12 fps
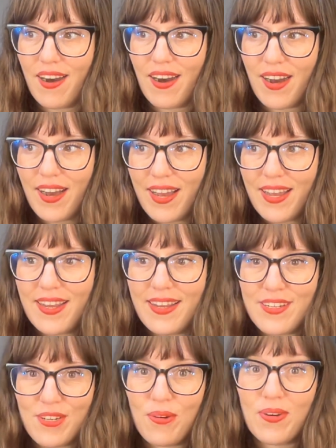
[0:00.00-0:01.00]

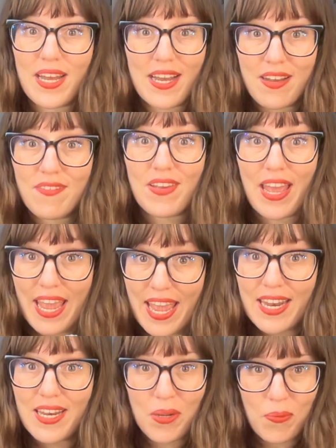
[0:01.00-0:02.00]
I don't have
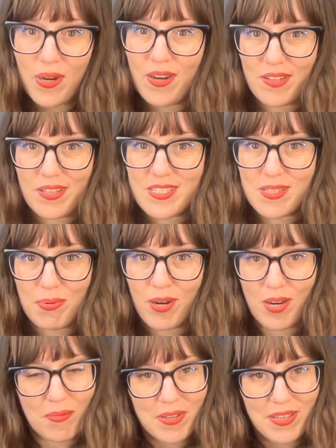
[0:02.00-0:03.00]
anywhere in this
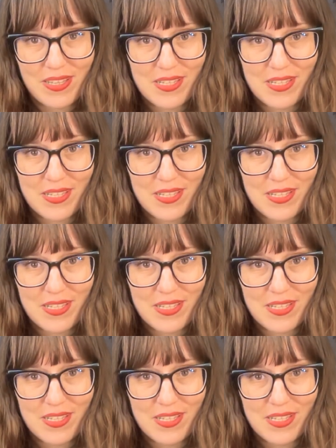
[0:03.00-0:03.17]
apartment